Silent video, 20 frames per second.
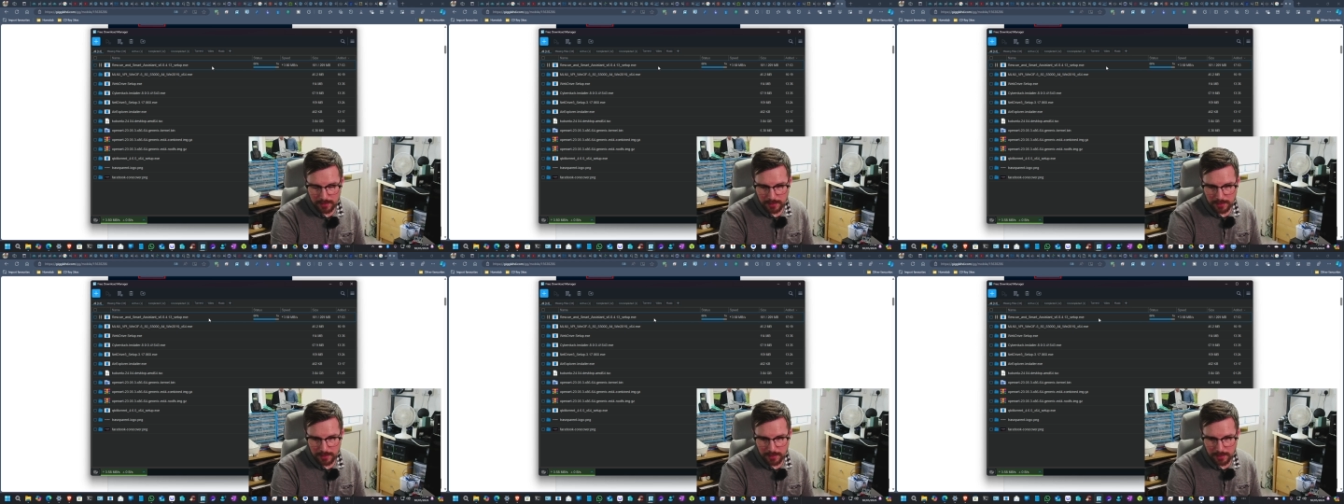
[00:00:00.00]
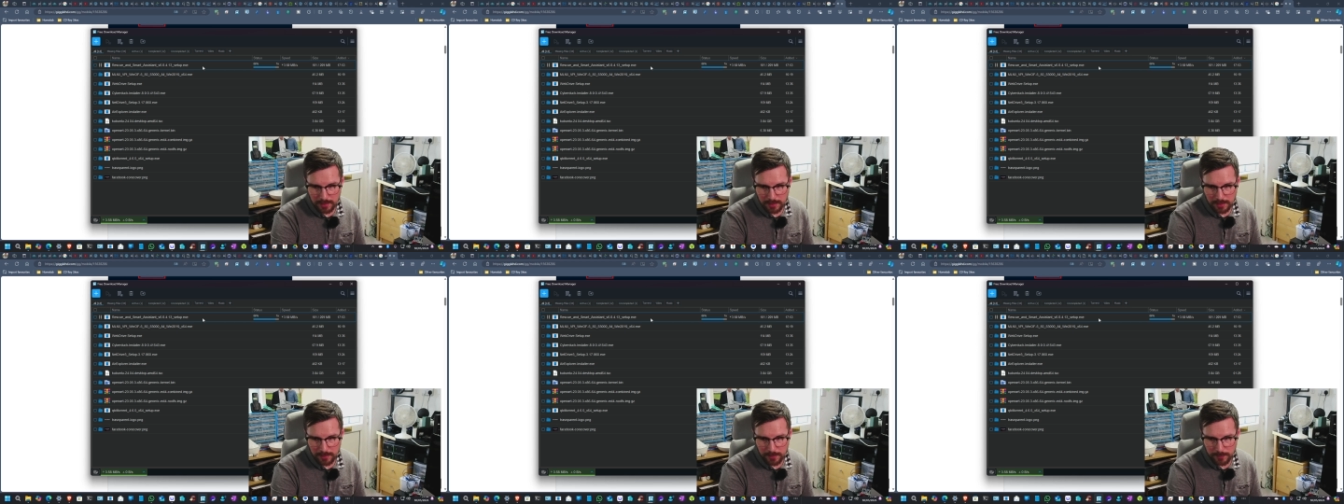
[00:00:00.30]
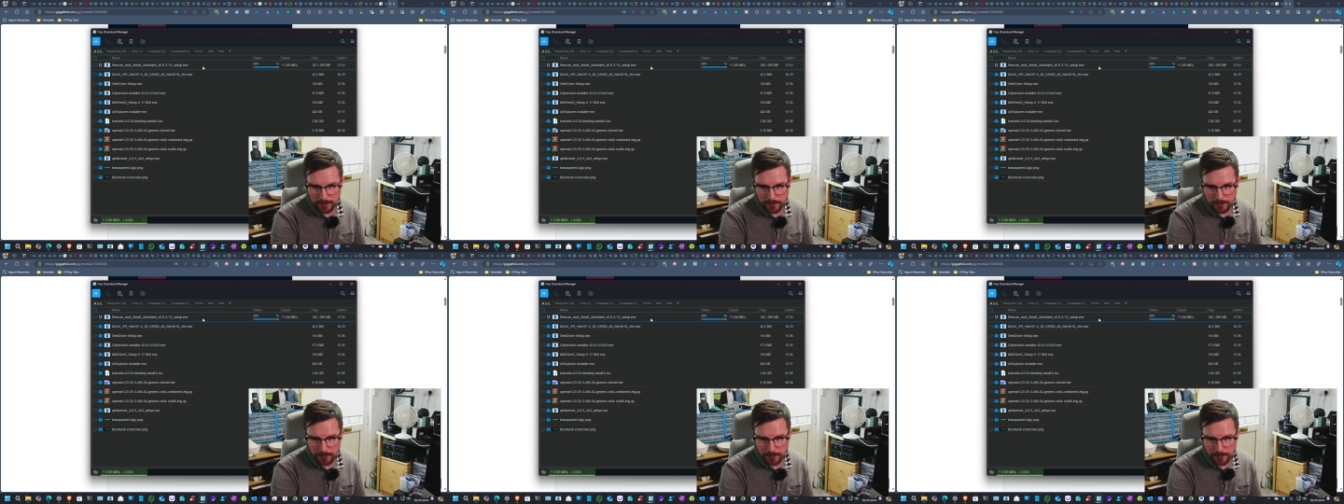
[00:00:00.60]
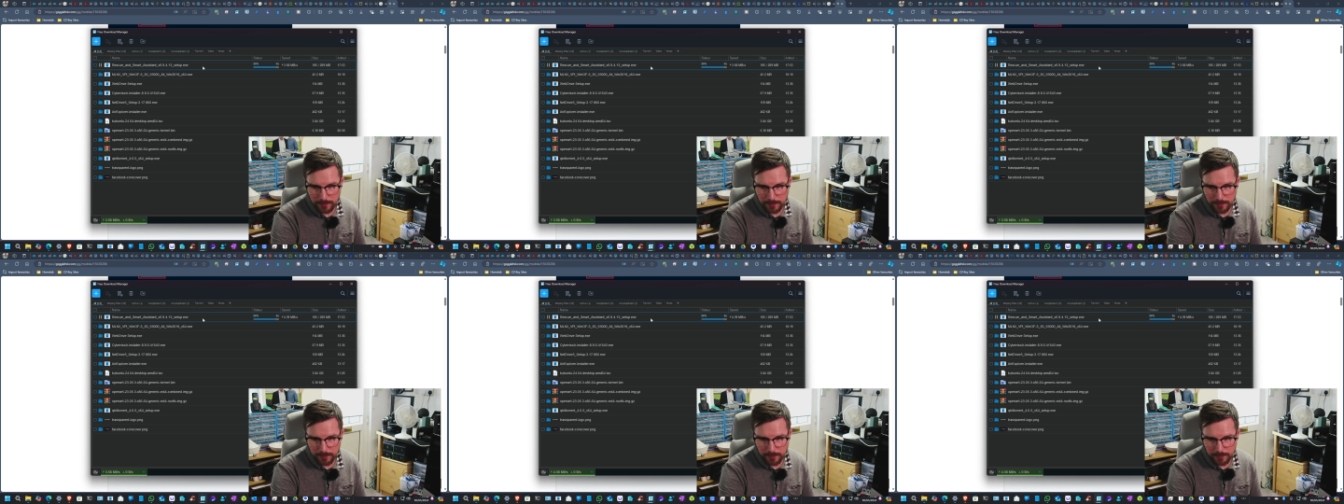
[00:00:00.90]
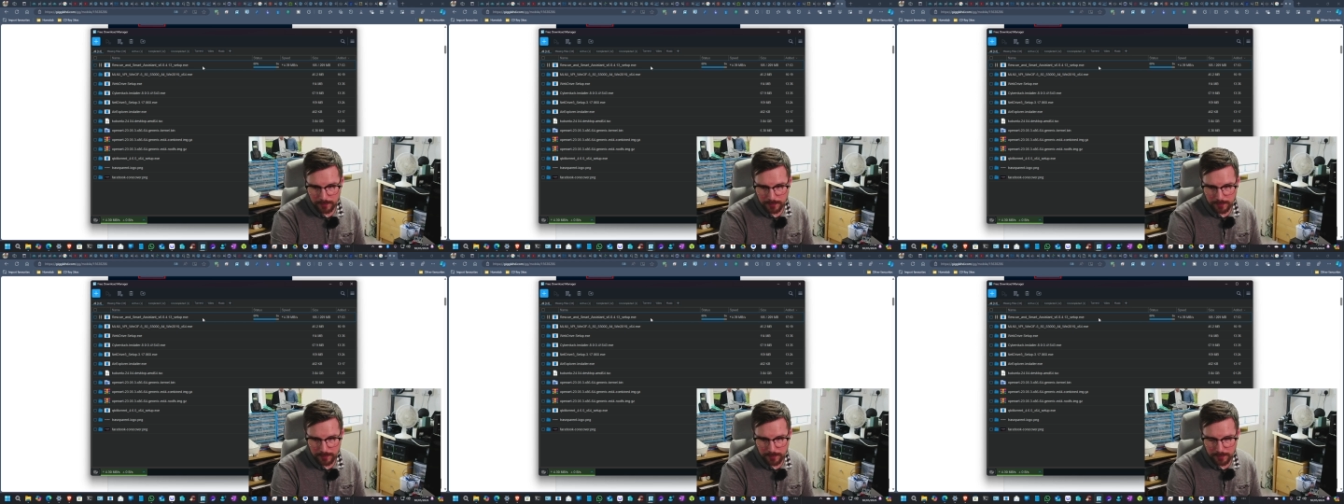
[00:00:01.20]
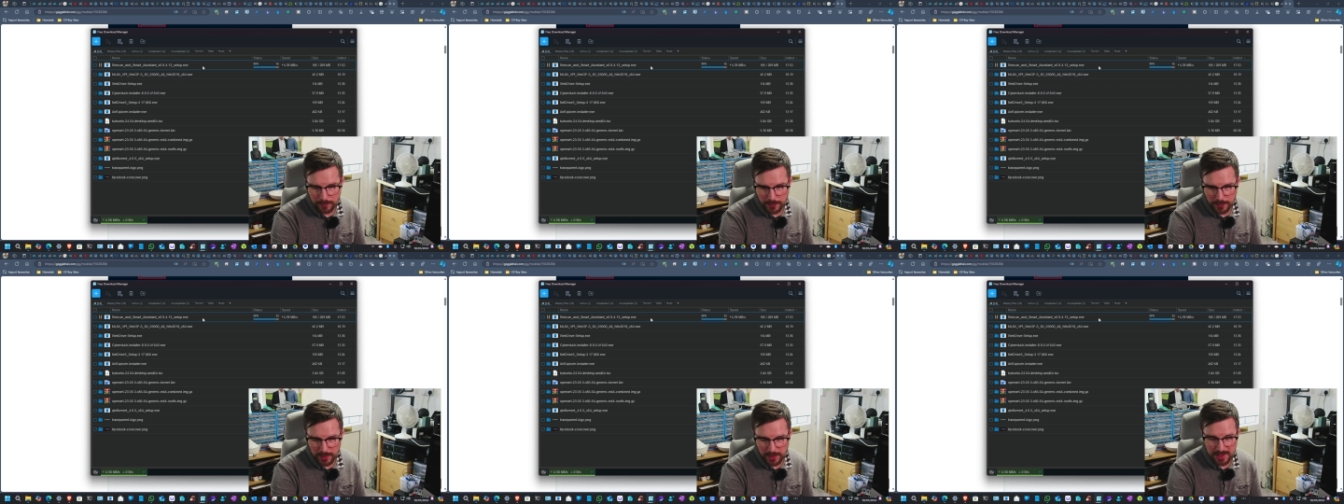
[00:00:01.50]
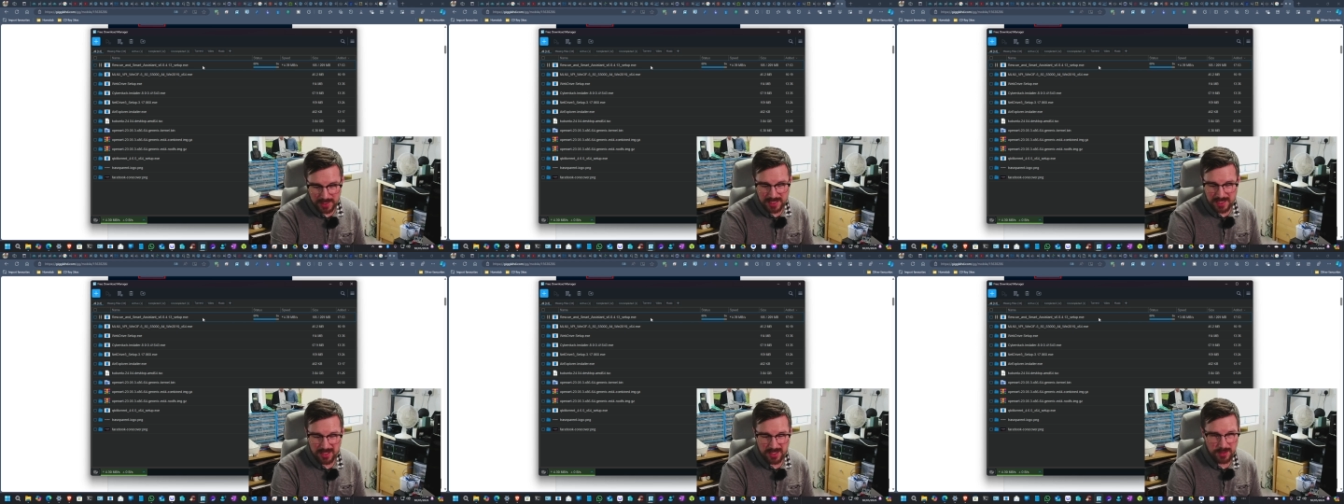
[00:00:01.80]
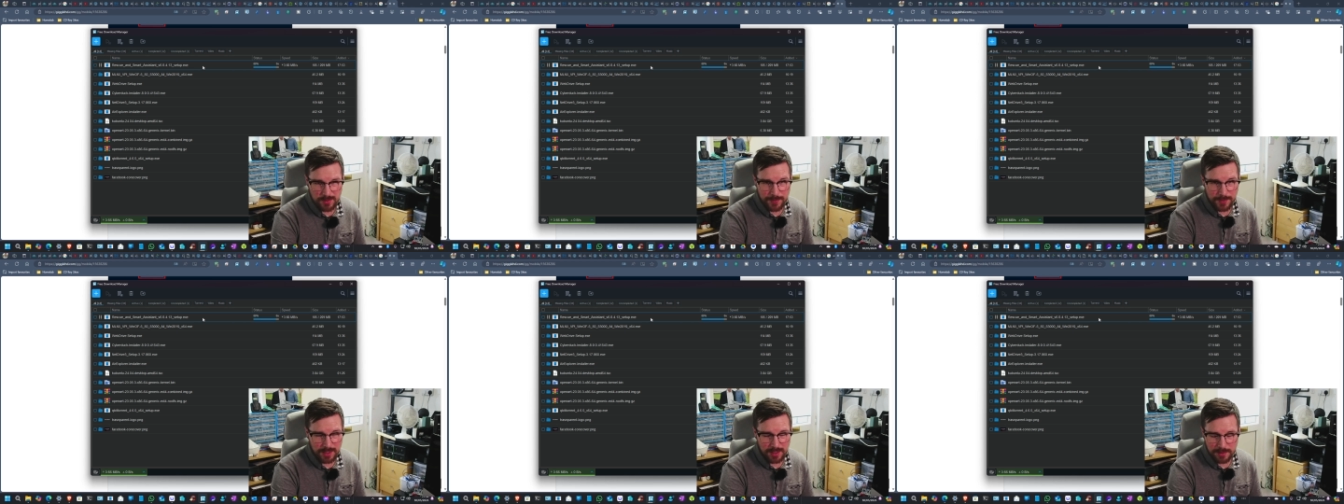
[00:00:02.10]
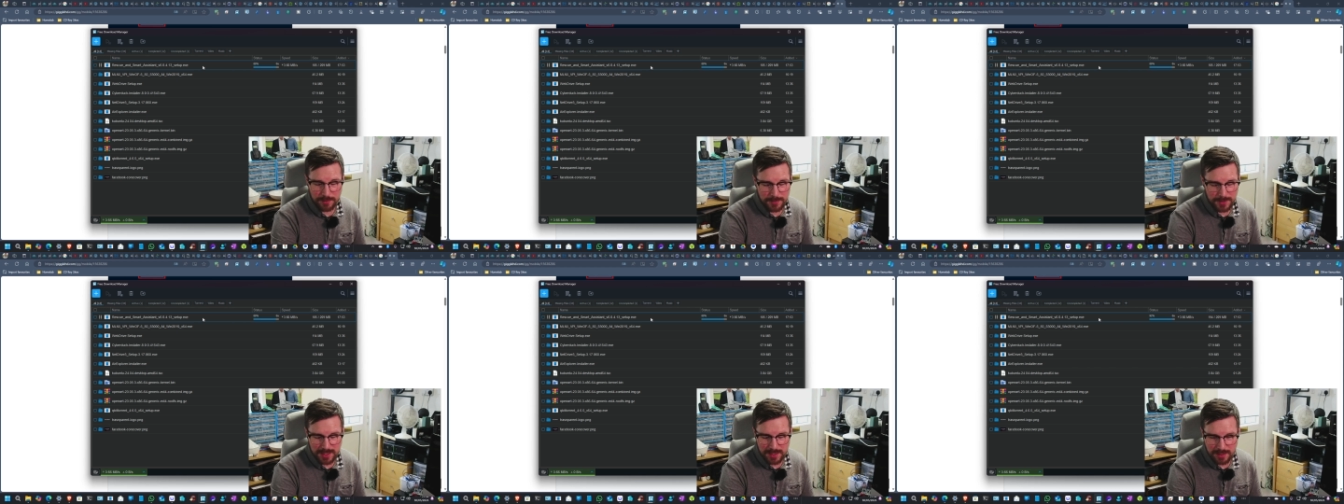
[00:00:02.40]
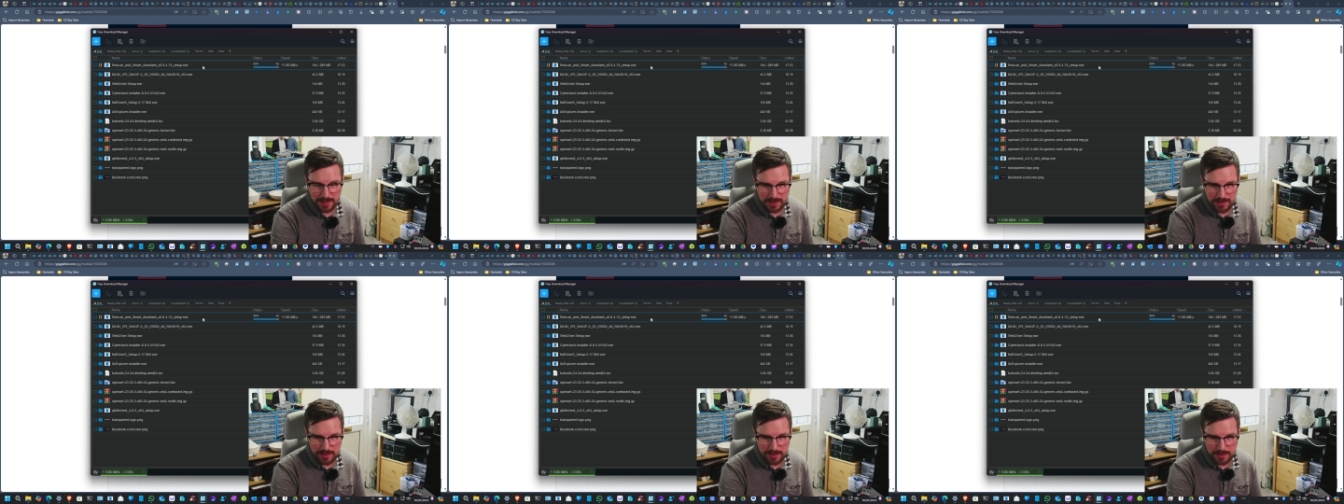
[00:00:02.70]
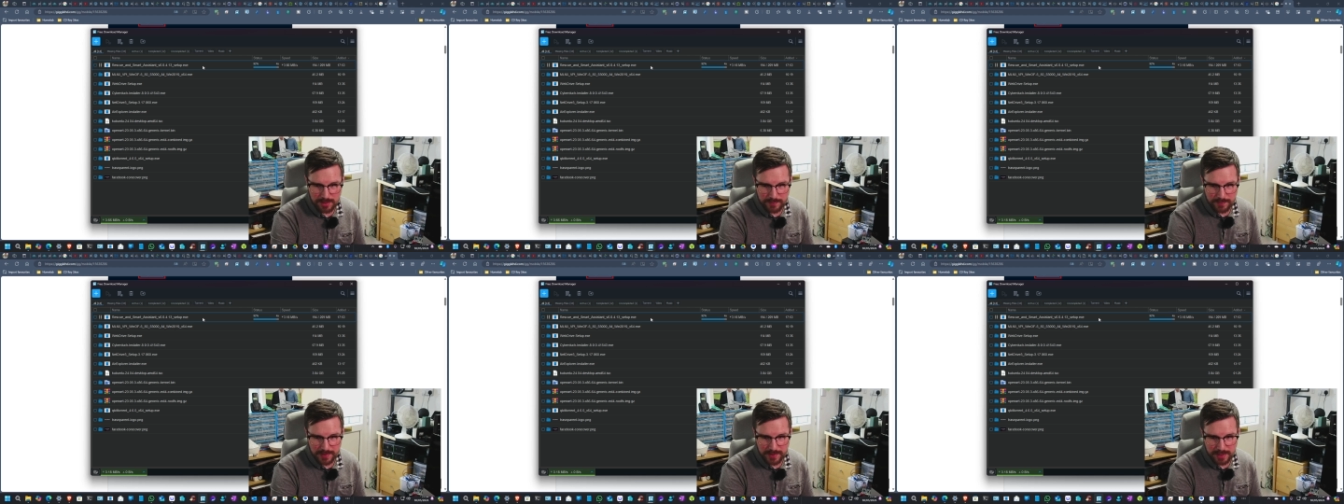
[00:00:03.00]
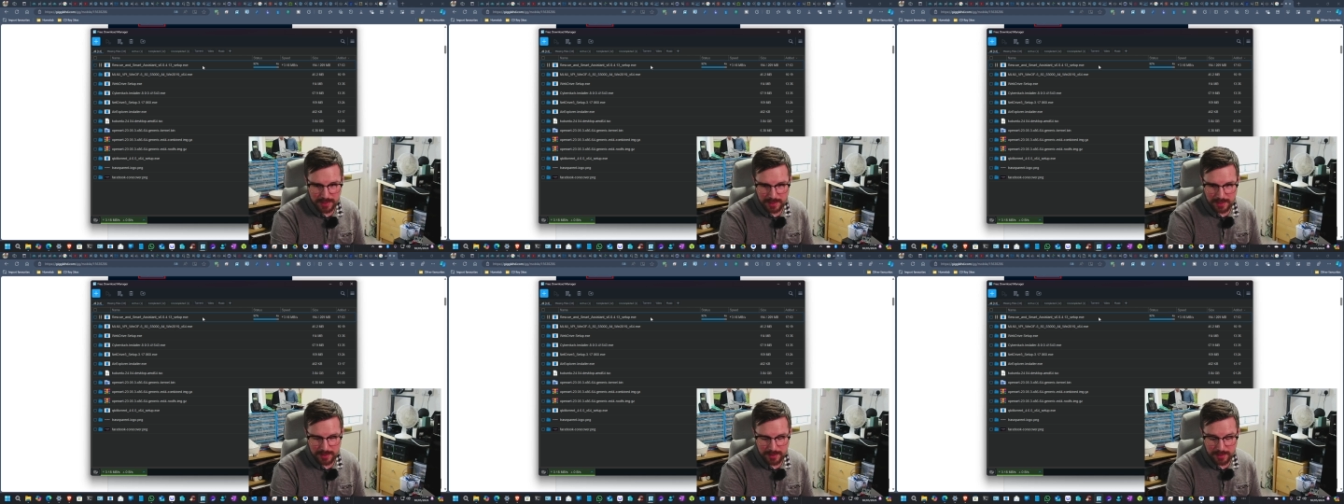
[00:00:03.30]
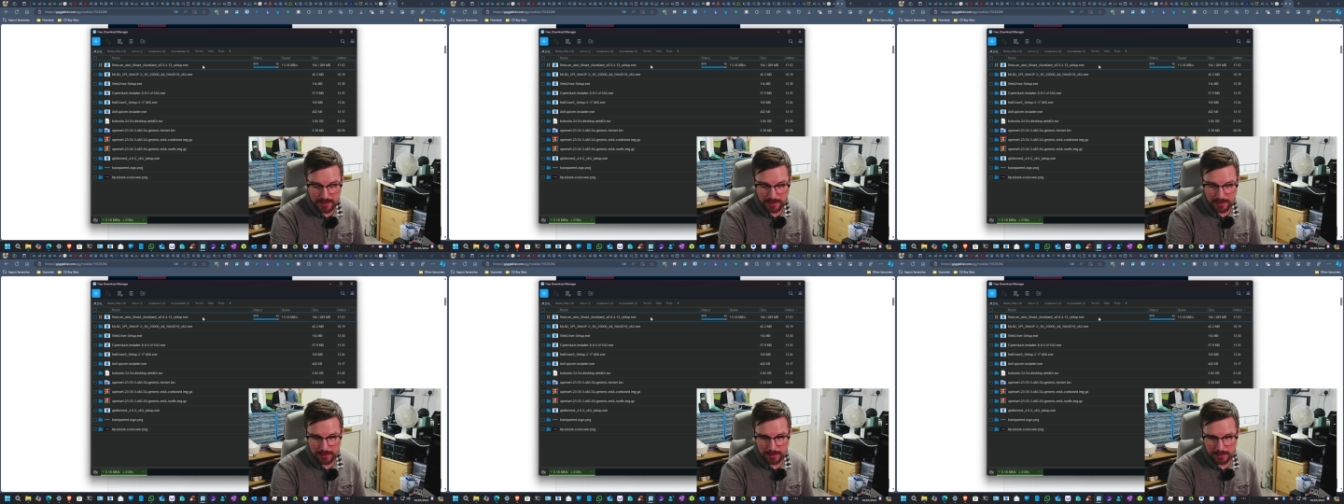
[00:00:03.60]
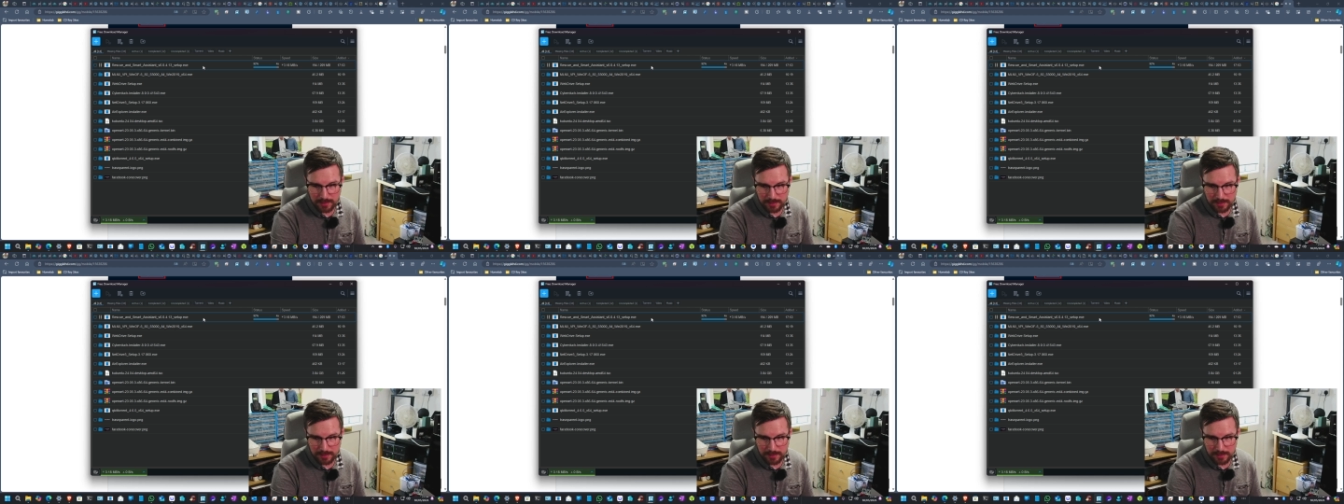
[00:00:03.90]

um, but this is some of the limitations of vdsl